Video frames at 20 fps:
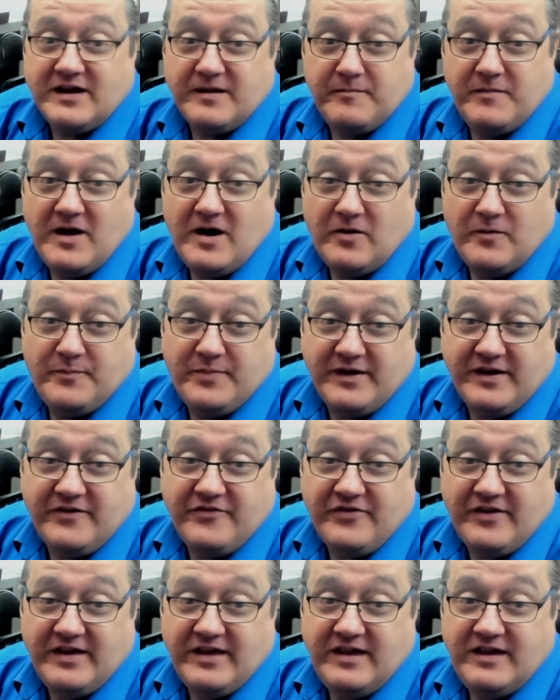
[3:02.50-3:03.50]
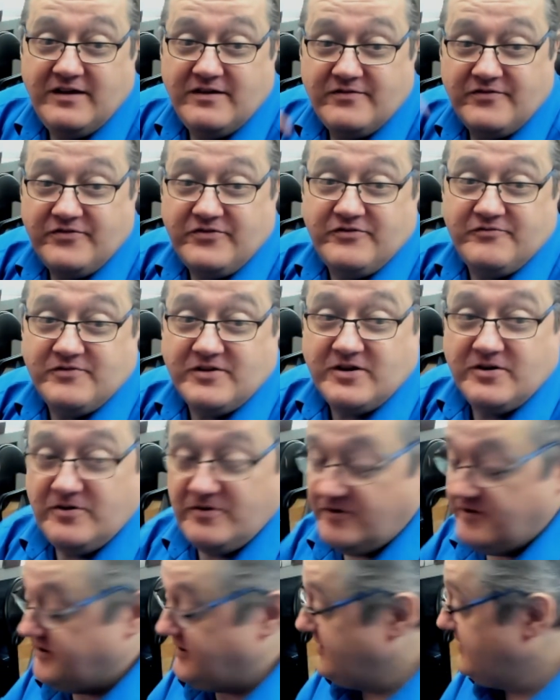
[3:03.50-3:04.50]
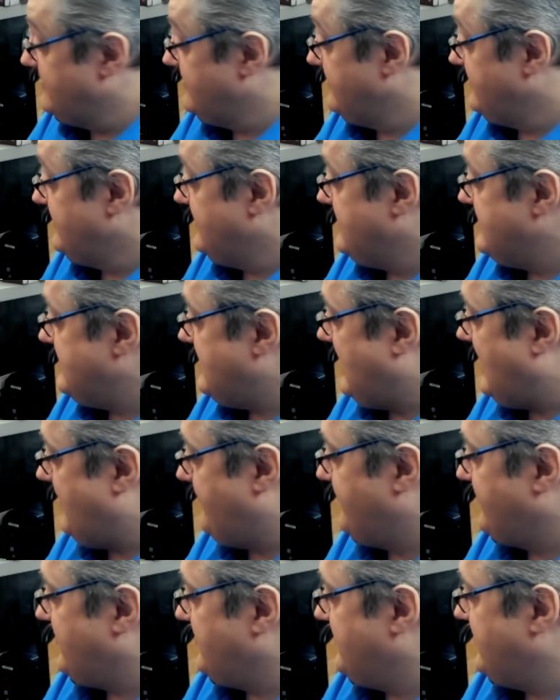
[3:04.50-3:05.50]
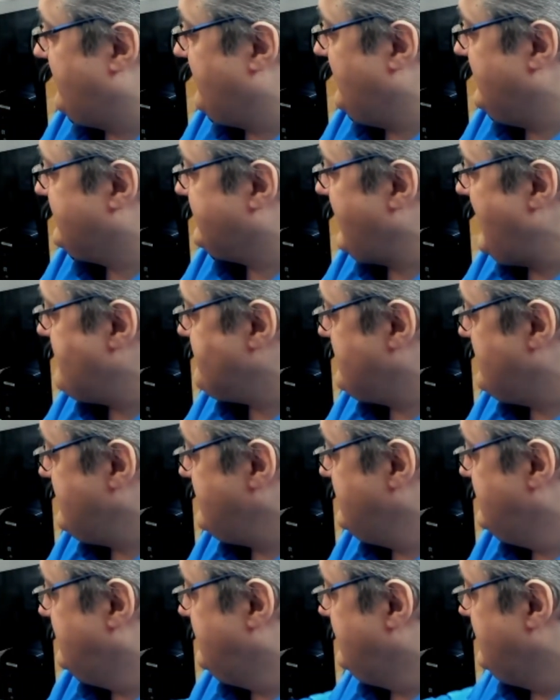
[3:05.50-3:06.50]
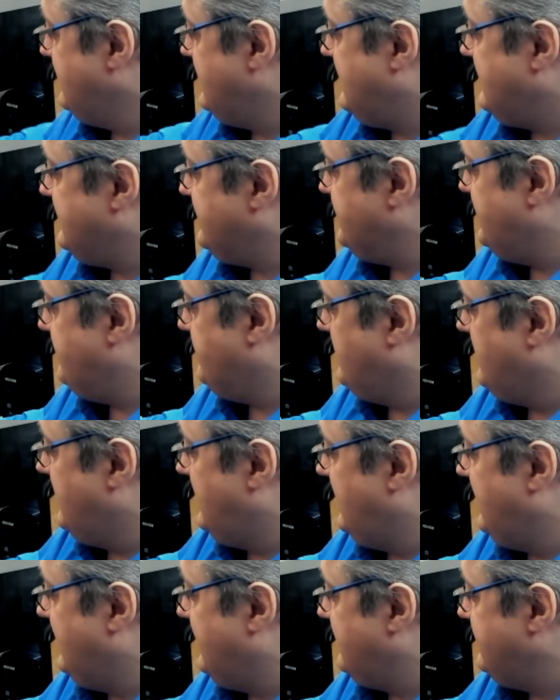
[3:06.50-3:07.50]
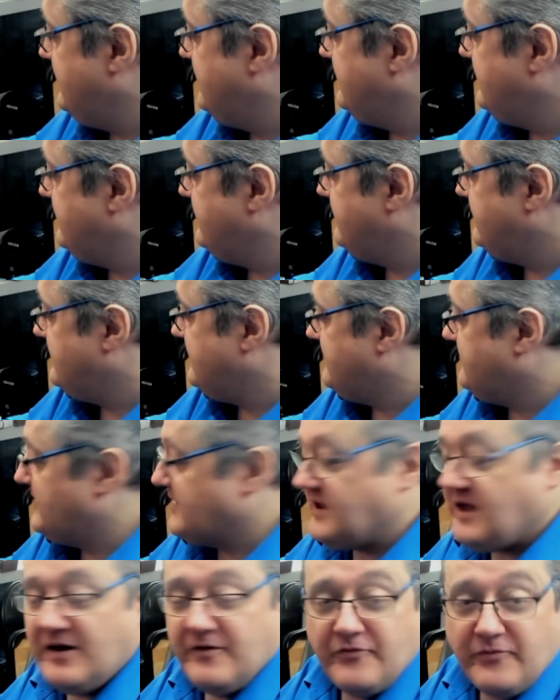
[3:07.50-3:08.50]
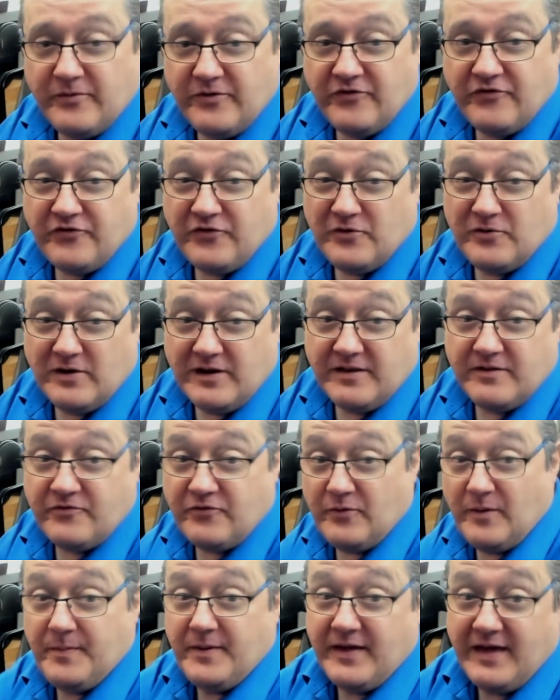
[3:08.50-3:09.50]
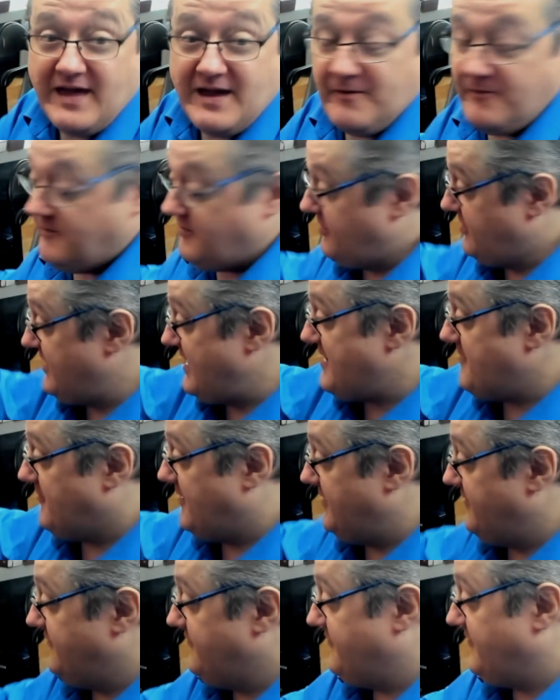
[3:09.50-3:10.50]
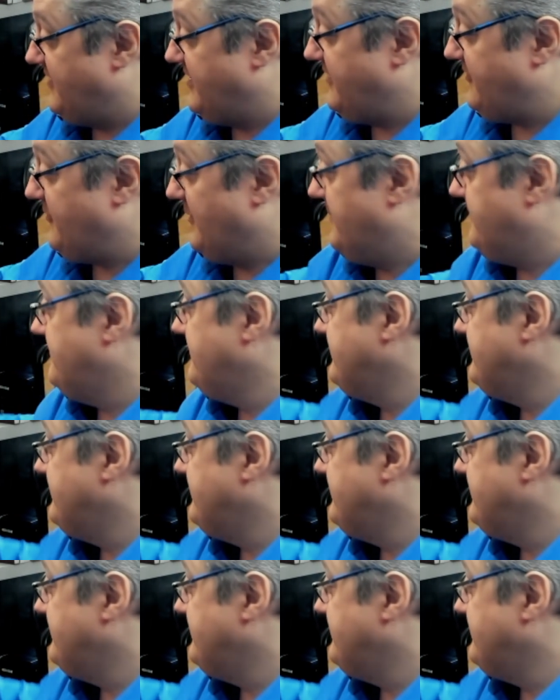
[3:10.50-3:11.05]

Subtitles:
in my old PC to record. So we'll switch camera, and then we'll go to swapping out that one for this one.